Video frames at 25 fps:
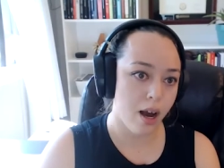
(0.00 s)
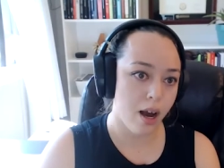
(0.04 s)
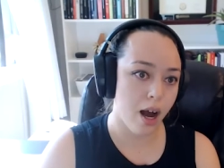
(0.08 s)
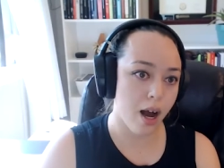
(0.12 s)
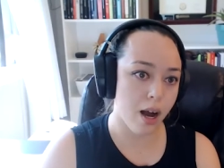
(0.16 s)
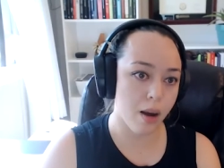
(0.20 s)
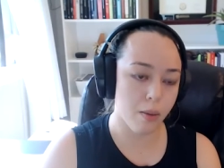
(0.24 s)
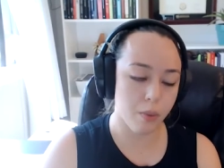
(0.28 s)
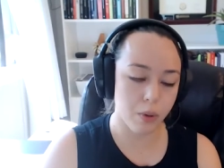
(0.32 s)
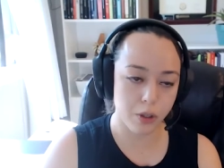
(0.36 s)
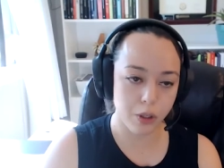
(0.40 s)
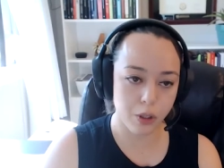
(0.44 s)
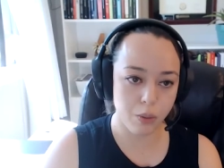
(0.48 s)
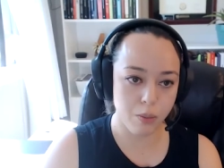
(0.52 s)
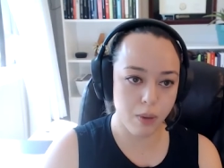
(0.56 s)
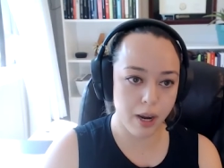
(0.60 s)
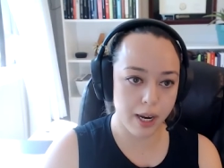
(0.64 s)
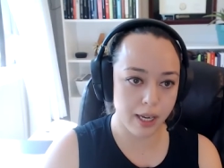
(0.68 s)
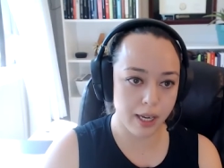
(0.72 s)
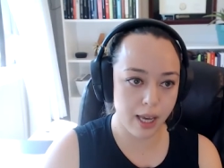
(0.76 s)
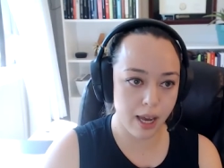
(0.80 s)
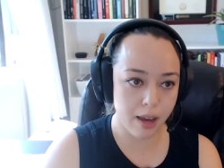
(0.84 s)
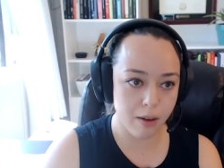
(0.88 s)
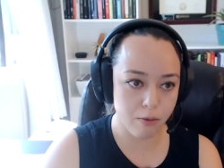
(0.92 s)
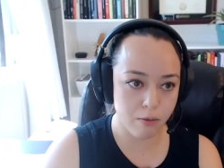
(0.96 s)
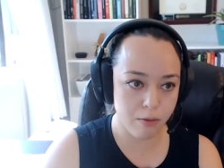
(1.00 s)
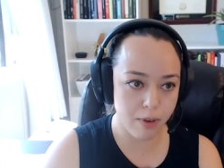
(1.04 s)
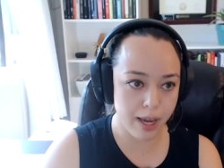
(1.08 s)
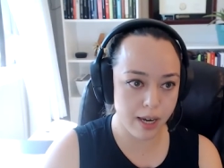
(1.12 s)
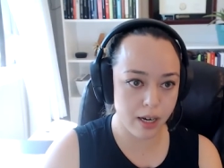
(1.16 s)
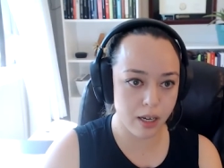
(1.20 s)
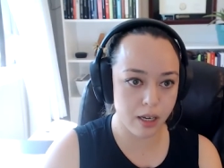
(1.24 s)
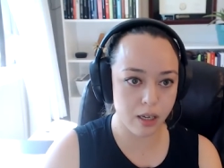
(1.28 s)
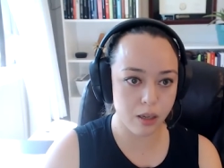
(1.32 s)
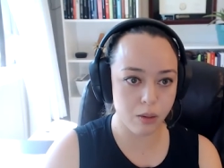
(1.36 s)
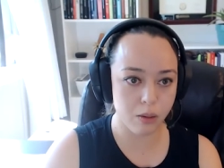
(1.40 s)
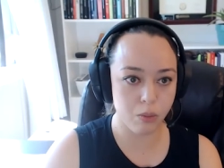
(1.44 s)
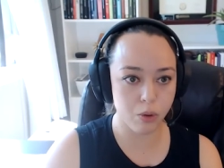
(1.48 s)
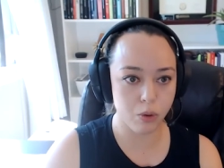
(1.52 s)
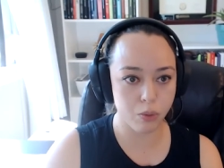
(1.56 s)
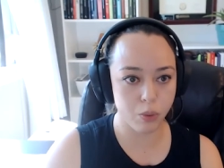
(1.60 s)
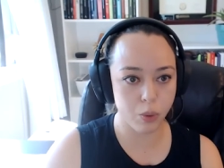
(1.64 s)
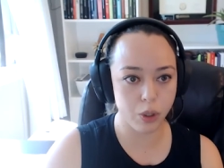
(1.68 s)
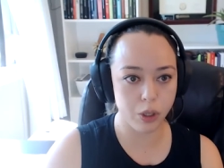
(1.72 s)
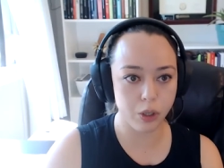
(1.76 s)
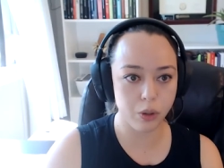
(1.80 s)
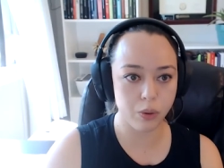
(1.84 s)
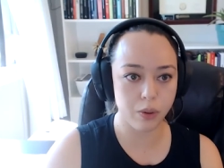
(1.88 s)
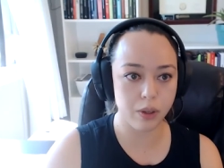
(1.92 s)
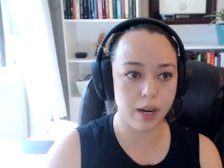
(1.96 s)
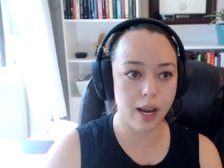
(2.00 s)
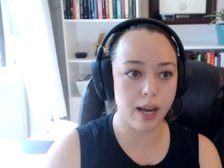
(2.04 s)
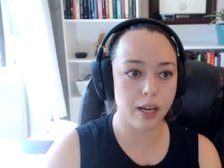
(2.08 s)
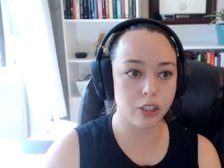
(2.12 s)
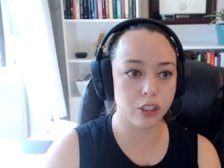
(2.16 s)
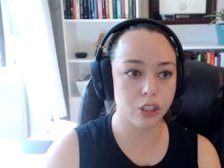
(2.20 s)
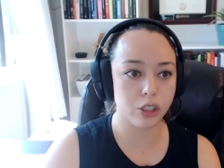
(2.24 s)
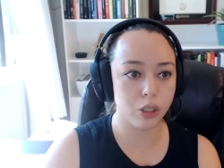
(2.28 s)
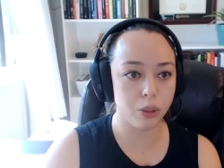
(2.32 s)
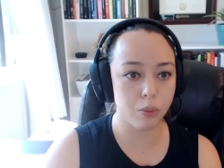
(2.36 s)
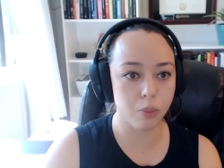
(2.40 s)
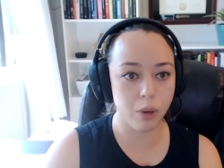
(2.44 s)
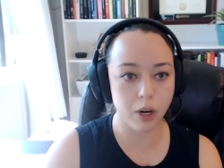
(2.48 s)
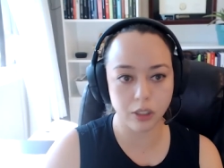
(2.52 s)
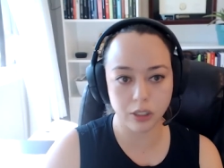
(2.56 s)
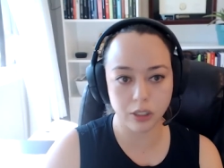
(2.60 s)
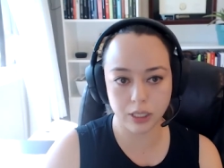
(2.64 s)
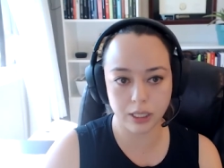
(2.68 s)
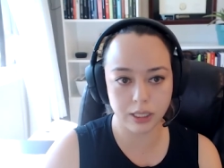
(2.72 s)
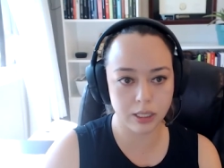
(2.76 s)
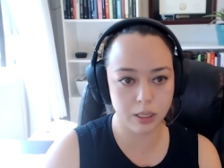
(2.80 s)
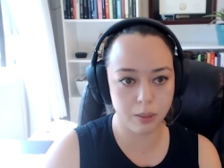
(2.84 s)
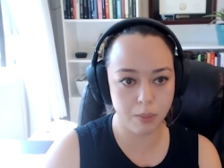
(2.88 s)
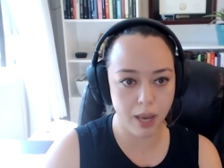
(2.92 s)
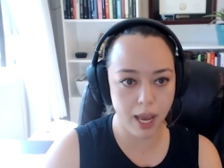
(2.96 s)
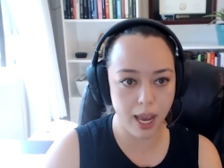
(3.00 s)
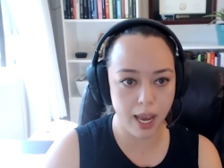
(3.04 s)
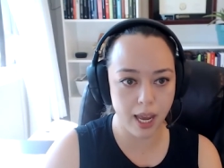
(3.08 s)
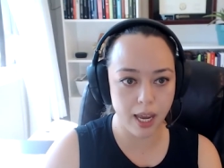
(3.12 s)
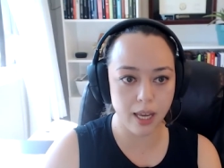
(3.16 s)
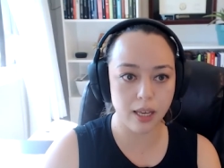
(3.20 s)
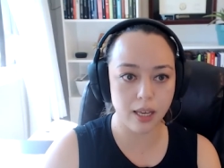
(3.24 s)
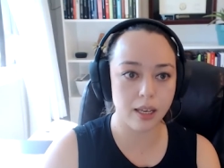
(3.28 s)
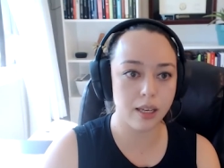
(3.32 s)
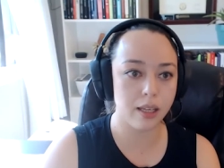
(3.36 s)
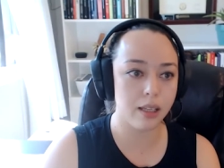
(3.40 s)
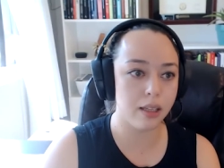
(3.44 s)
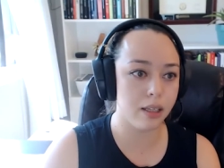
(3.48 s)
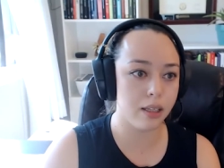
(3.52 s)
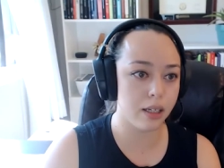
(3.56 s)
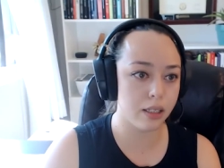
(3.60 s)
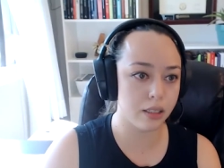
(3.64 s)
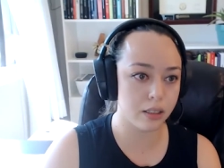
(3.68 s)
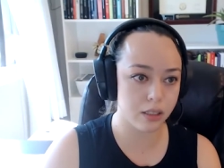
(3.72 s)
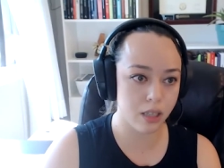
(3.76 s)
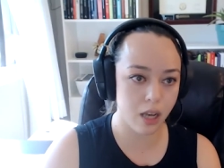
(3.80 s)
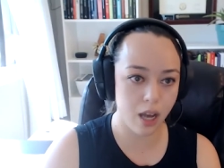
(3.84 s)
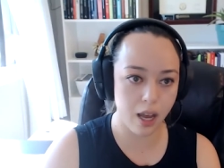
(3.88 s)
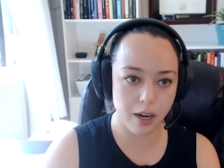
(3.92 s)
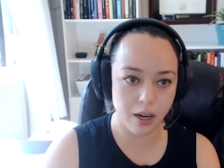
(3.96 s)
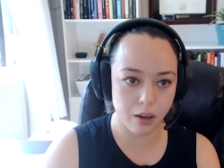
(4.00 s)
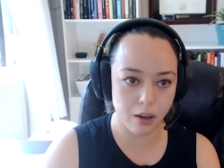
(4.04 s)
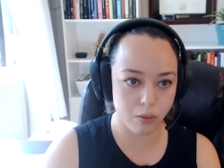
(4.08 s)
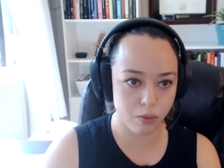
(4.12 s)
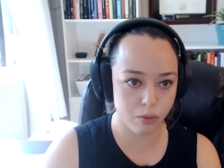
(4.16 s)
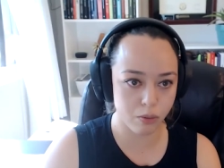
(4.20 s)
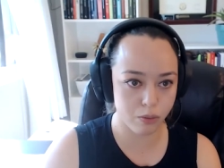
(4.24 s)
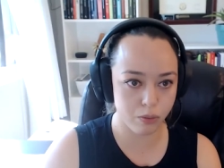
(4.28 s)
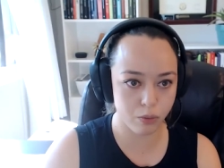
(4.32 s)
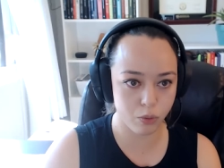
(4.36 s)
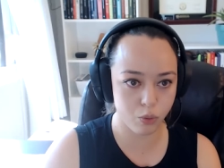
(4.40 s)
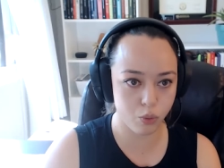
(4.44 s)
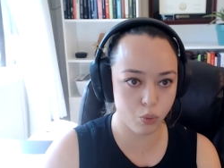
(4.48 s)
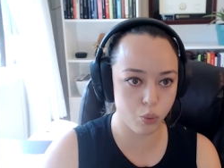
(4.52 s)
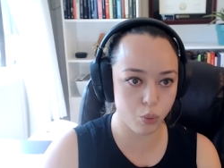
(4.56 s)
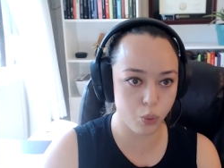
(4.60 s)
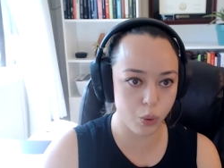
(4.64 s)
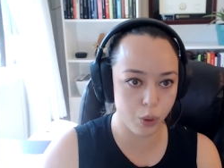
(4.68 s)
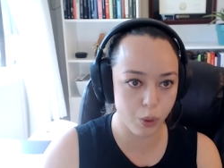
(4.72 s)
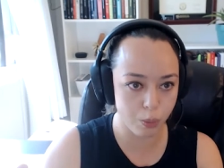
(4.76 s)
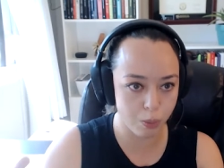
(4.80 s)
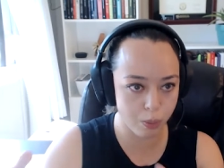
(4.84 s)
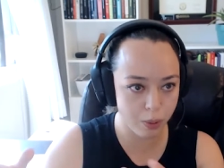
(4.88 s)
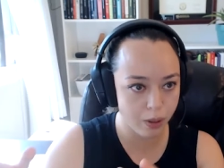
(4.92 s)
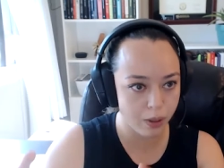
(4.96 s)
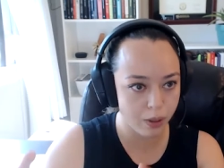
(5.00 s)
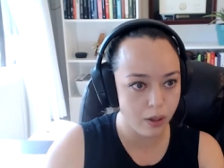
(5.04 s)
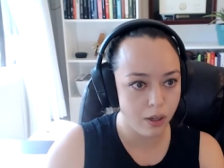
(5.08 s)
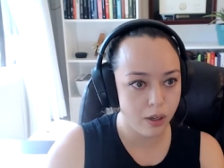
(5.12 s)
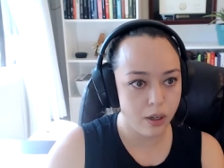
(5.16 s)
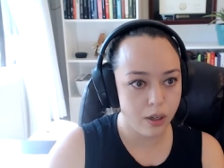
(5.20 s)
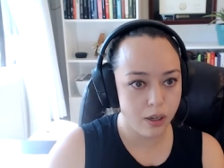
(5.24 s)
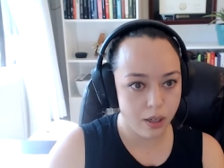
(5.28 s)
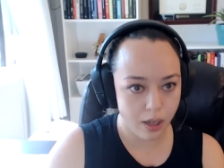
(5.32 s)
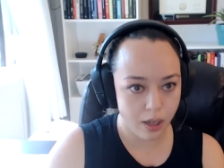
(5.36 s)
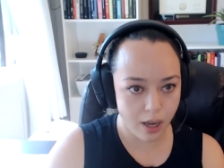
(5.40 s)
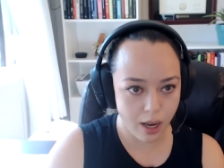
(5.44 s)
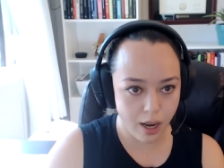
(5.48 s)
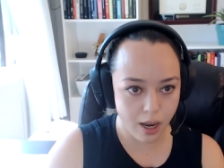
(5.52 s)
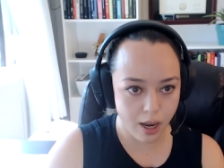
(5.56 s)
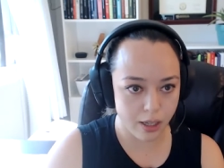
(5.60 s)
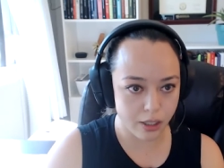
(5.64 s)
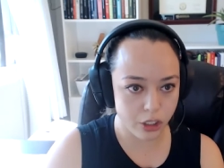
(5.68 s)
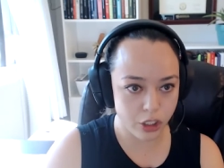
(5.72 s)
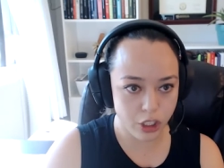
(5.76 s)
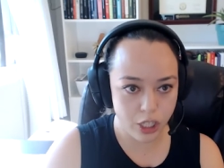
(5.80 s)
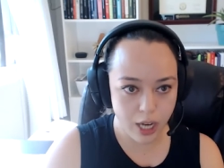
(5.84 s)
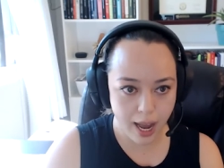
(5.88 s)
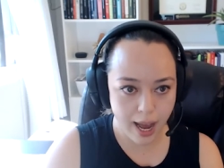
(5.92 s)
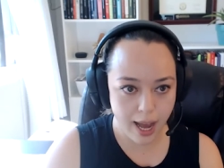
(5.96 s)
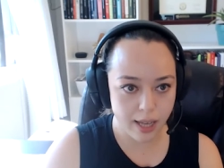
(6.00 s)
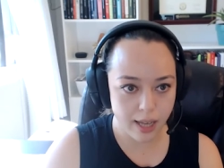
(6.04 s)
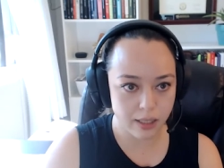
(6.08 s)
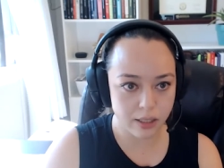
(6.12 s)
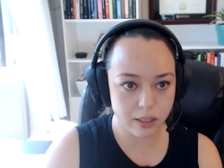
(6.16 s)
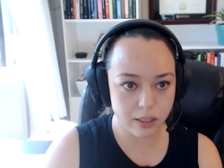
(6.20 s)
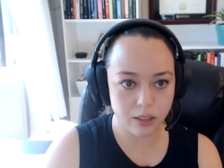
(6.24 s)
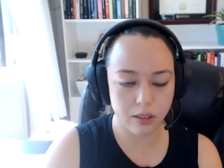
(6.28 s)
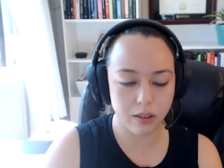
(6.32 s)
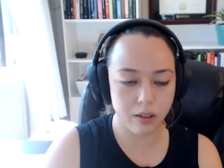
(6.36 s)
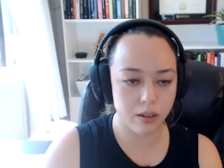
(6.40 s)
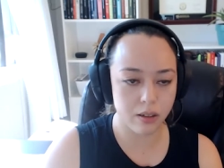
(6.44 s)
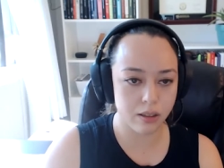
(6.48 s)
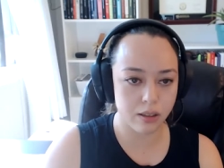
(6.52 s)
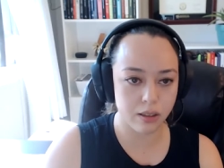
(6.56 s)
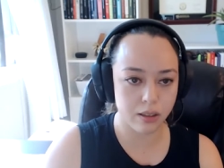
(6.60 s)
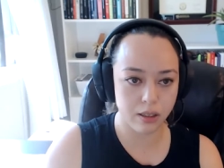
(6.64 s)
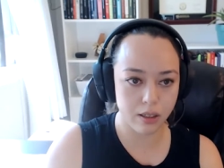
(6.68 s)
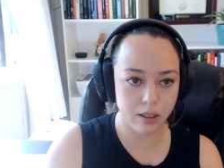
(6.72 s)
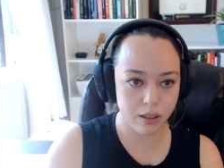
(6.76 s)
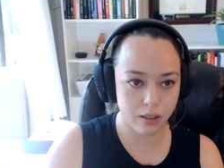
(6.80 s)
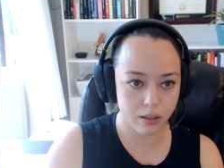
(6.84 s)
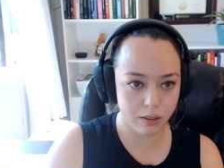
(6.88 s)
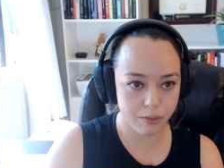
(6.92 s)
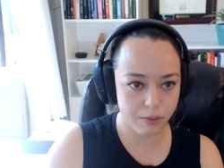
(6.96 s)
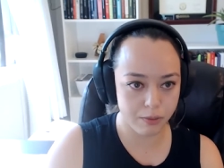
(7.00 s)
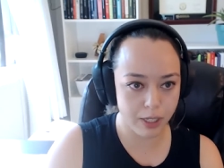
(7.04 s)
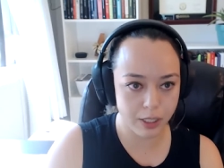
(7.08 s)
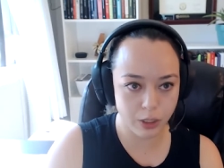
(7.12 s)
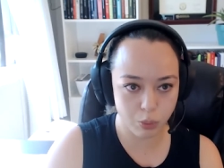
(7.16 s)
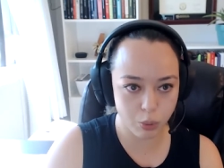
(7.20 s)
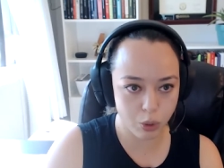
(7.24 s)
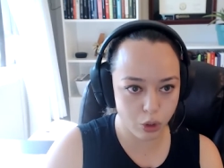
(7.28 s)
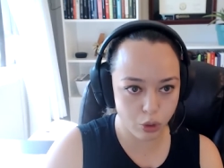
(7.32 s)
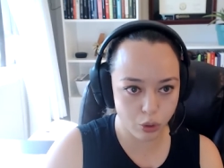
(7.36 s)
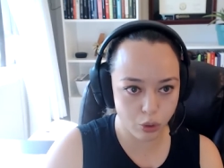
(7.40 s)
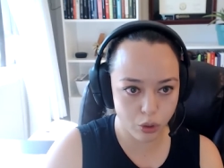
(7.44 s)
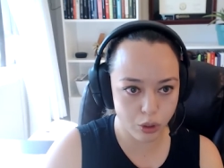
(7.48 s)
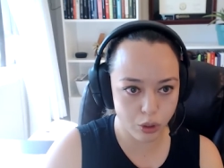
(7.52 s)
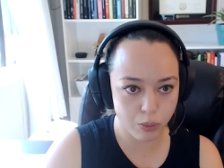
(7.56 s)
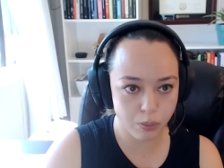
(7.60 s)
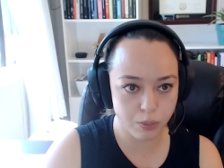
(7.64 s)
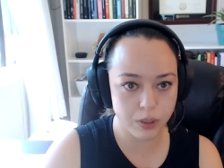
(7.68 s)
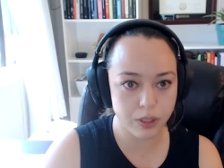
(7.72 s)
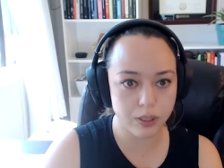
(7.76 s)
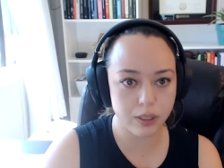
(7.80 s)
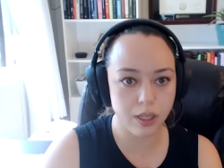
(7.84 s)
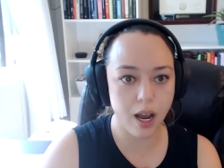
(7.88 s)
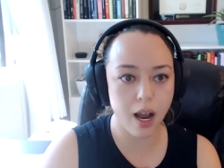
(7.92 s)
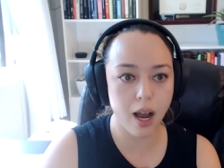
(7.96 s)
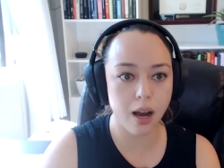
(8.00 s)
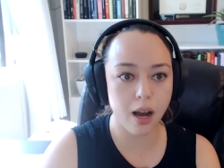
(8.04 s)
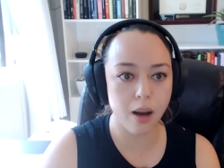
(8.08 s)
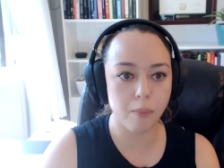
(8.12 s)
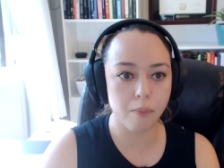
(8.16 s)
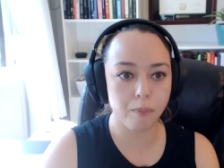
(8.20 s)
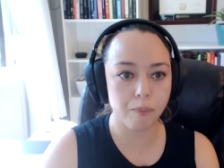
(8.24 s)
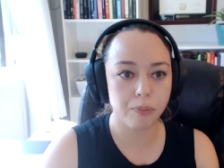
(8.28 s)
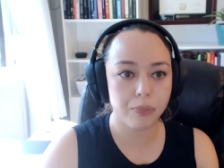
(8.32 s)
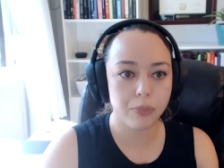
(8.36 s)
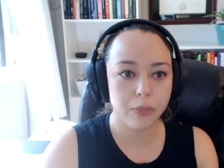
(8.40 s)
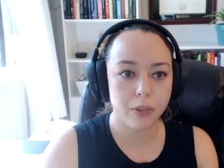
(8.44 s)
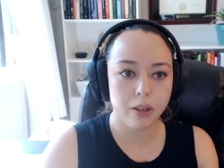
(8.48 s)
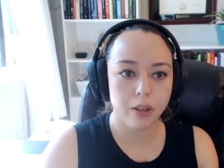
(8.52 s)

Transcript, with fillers: um, or you might get vetted before you can actually participate in this kind of group uh, chat on, on the Facebook groups. Um,